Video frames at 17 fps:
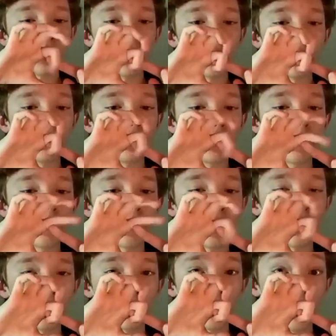into the
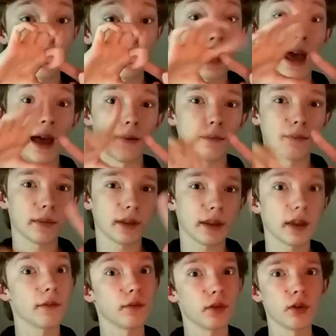finger like that,
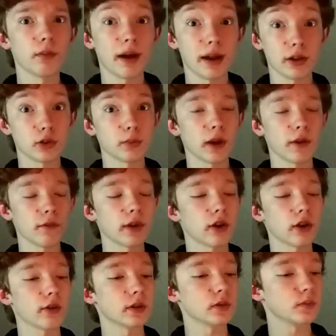if you imagine my
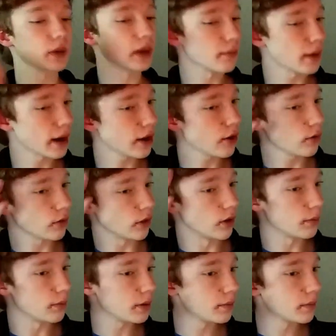finger as being my
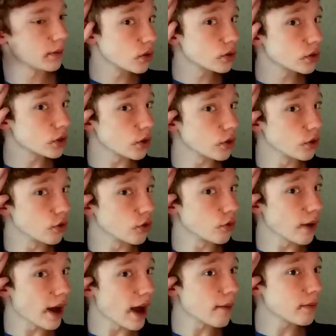earlobe. So you
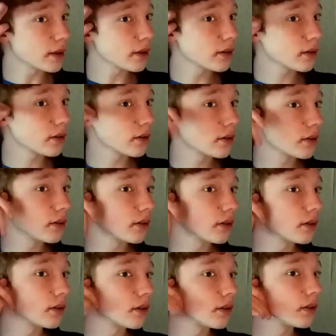grab it,
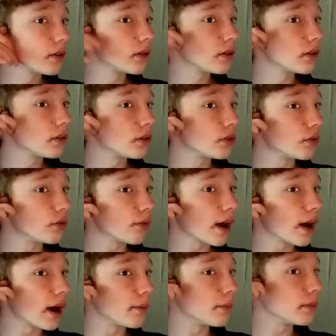you
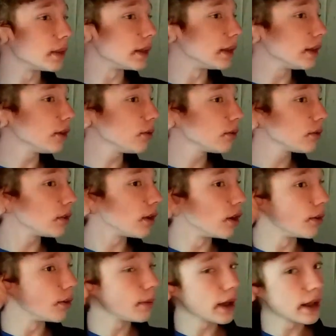grab the
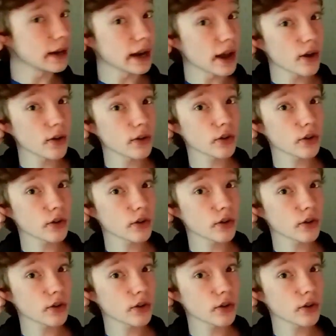earlobe, and now